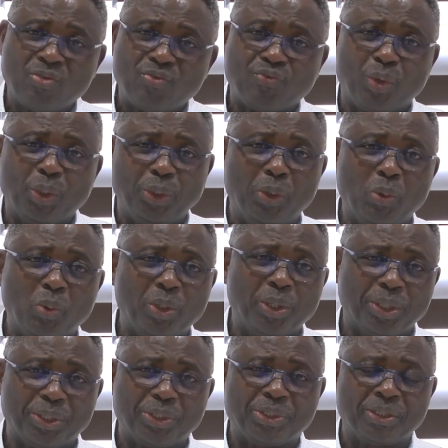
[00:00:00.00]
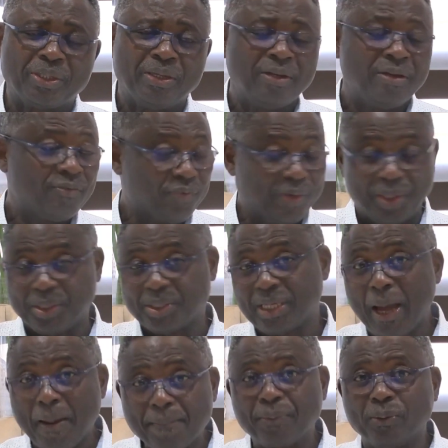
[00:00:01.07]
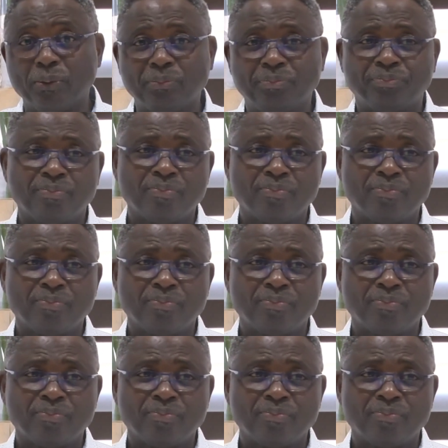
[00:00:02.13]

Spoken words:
for your works. For example,